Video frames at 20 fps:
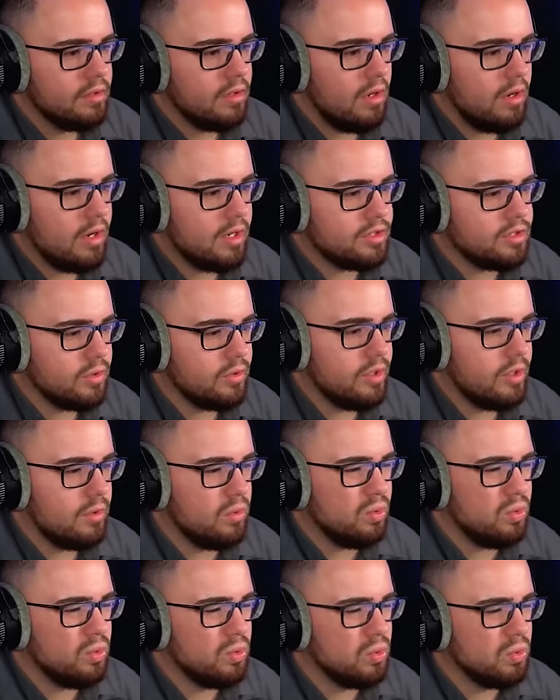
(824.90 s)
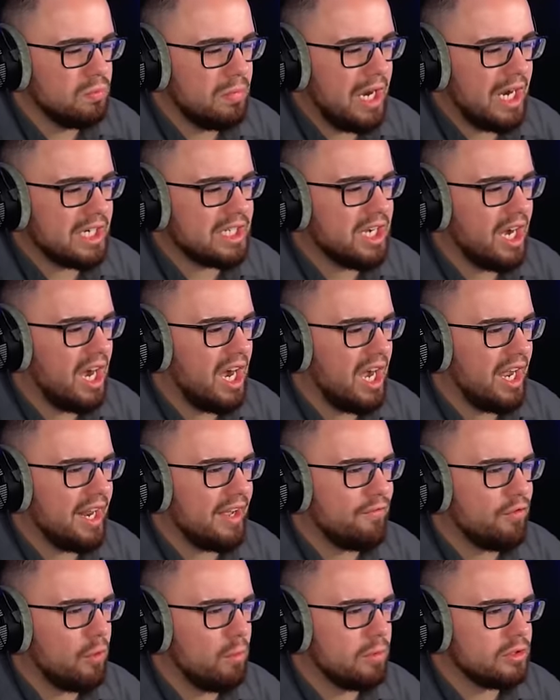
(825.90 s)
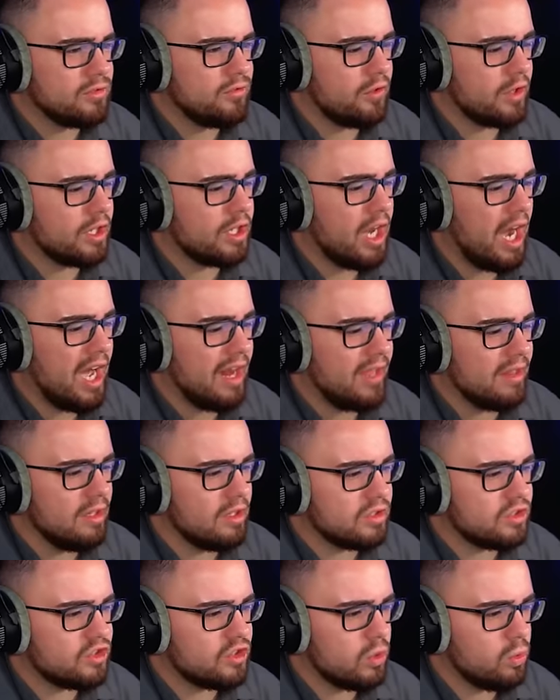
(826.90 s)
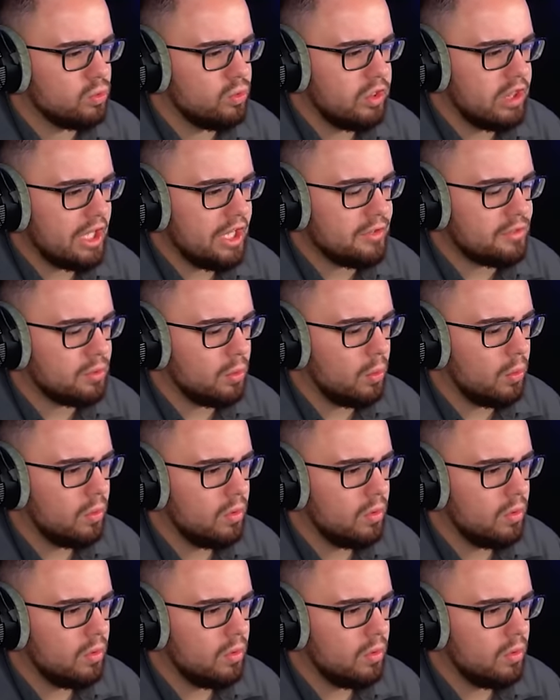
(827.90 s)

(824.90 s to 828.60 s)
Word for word: All right, so the oh my god, I almost forgot I looked so Dr. lethal.